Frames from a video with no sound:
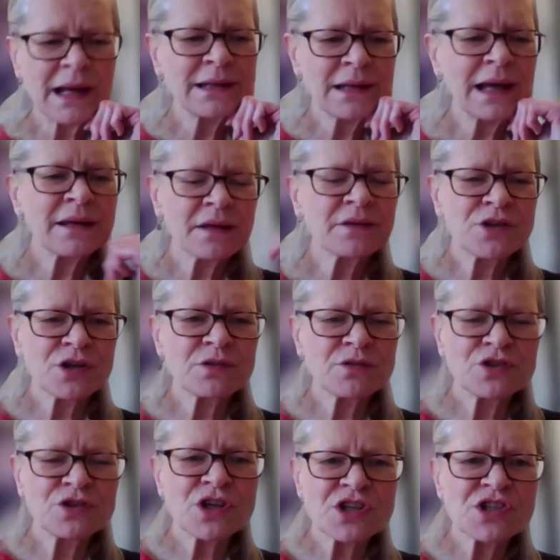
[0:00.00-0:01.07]
and
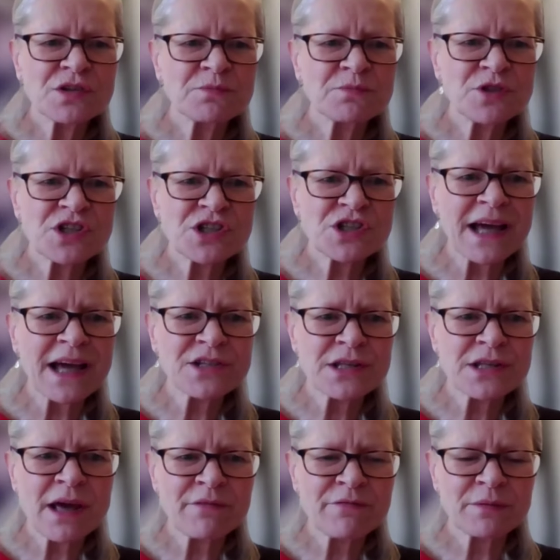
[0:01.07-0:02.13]
and just to just to add to
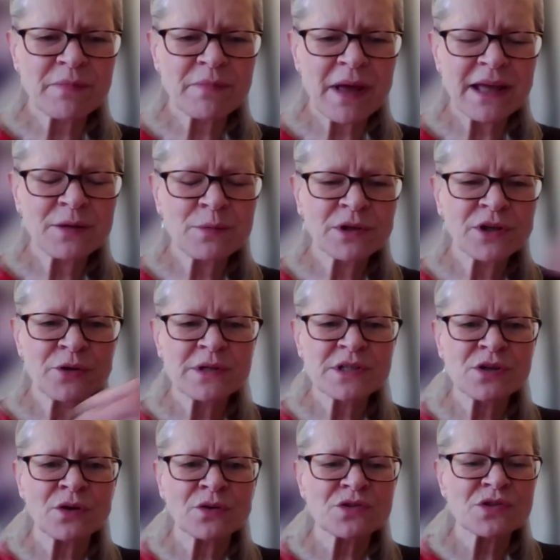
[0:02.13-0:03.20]
that for anyone who
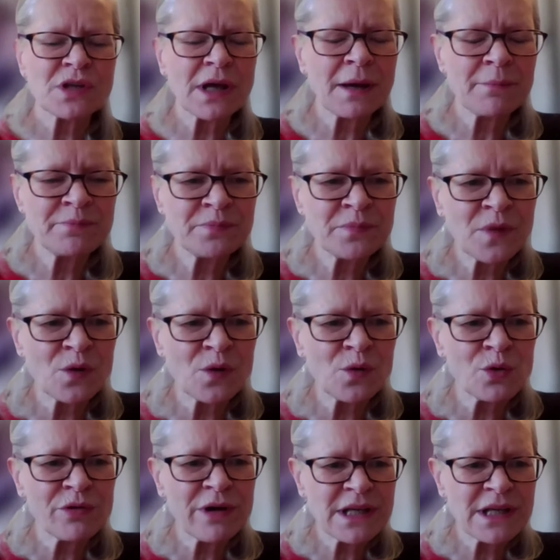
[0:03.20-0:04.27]
is not um,
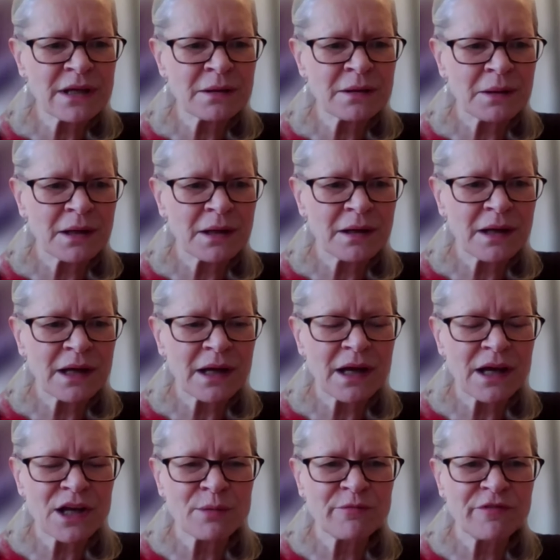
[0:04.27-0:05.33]
already a,
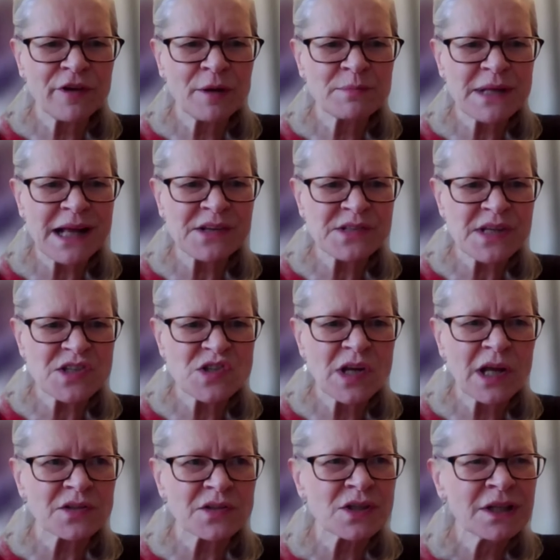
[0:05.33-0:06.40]
a, a, confirmed Alsace
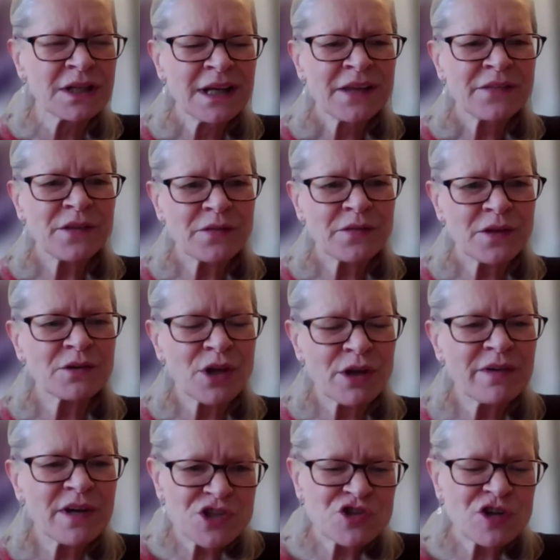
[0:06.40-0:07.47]
nut, that that
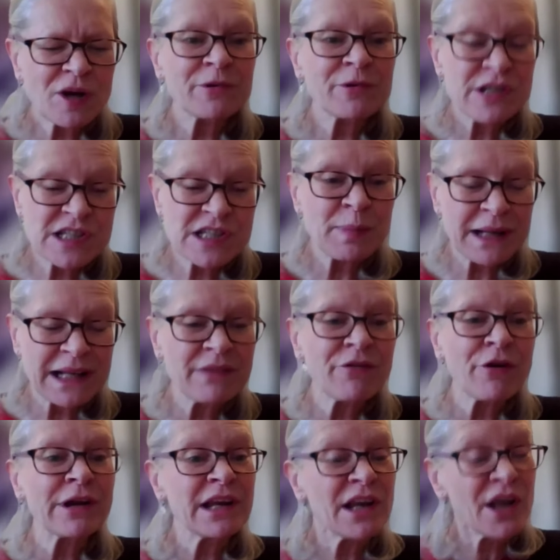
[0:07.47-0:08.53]
Gewürztraminer is typically
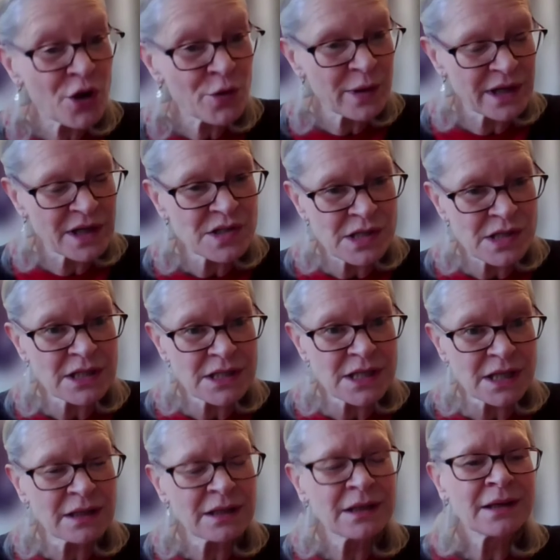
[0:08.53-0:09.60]
very low in
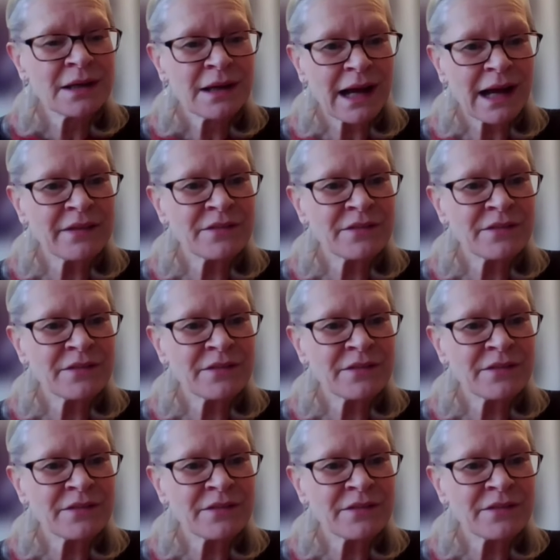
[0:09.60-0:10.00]
acidity, yes.